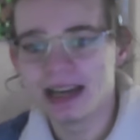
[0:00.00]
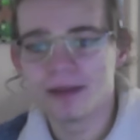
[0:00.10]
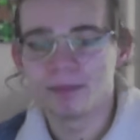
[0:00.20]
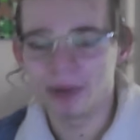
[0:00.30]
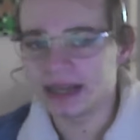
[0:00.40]

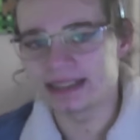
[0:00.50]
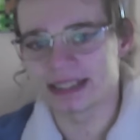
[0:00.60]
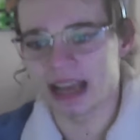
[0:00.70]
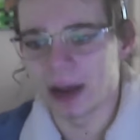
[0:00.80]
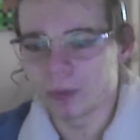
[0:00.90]
but
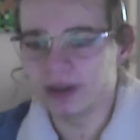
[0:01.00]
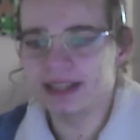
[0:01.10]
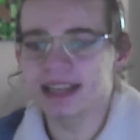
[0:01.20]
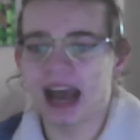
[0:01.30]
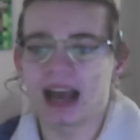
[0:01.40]
I wanted
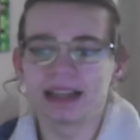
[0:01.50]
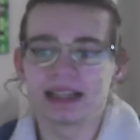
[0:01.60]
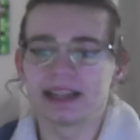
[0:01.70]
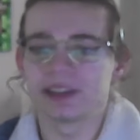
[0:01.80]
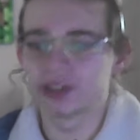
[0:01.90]
to
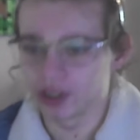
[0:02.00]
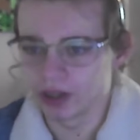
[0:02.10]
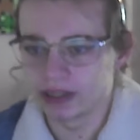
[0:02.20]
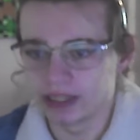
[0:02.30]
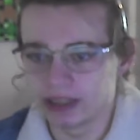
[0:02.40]
highlight the
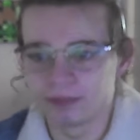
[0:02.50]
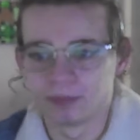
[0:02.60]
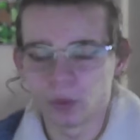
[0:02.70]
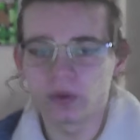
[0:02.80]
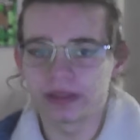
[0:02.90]
journey
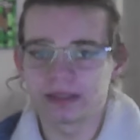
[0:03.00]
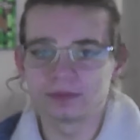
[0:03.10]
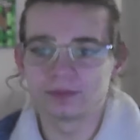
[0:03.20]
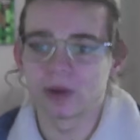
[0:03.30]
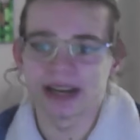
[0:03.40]
more
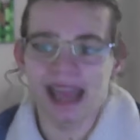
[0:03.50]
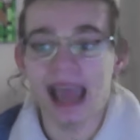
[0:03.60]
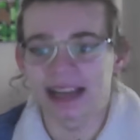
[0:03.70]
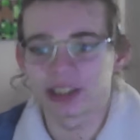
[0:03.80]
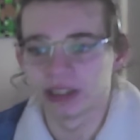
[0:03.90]
than what I
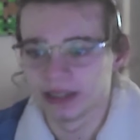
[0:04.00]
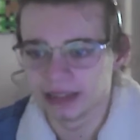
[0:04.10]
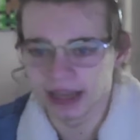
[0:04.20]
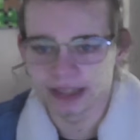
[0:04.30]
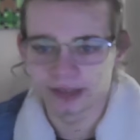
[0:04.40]
actually
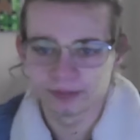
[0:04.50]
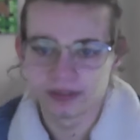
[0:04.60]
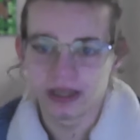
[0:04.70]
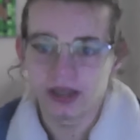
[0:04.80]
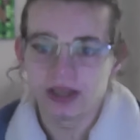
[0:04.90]
did.
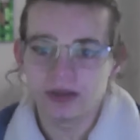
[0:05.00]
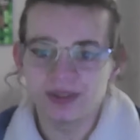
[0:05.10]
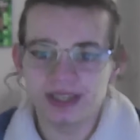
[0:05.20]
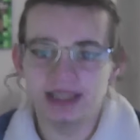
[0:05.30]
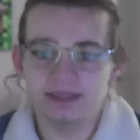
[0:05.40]
You
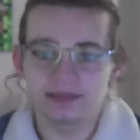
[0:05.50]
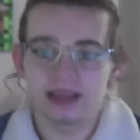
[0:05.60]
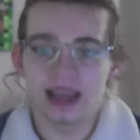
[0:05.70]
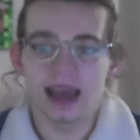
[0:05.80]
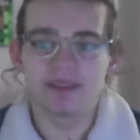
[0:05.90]
see,
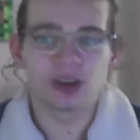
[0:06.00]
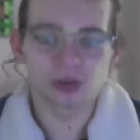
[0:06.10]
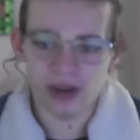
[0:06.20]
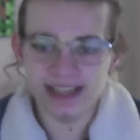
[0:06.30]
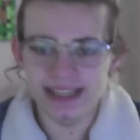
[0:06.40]
having
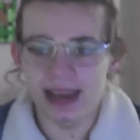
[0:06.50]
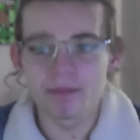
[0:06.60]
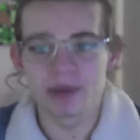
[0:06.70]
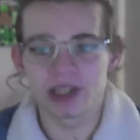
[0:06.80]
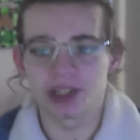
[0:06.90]
crazy
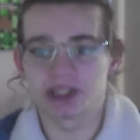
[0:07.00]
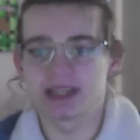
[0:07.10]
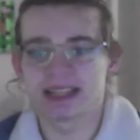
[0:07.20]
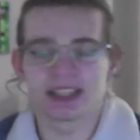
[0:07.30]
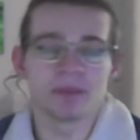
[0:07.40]
ambition
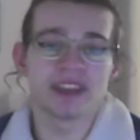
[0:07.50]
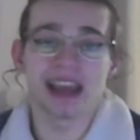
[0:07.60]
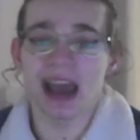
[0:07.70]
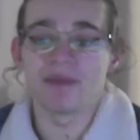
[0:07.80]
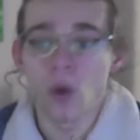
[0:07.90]
is something
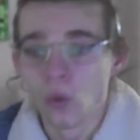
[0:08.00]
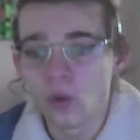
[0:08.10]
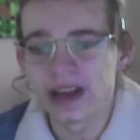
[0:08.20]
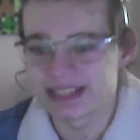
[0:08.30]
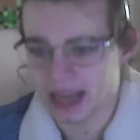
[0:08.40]
I've
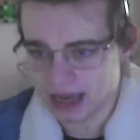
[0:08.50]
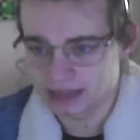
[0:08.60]
always had.